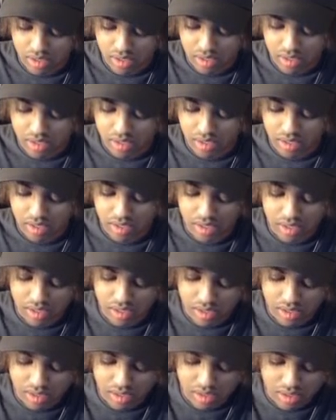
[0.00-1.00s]

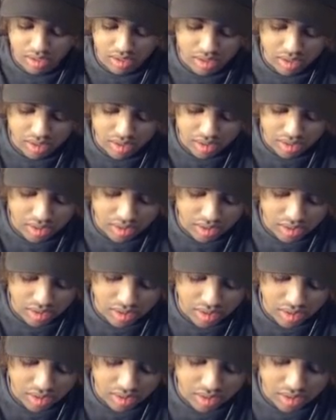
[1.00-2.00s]

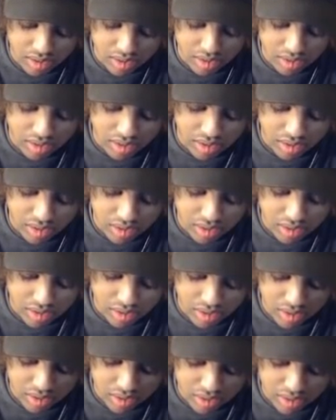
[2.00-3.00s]

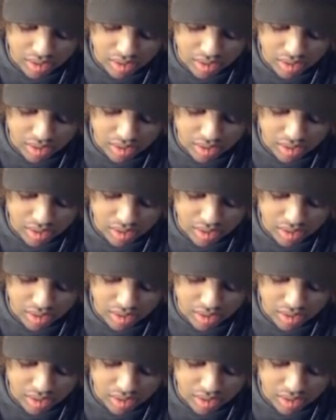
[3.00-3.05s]
No words are spoken by the person on screen.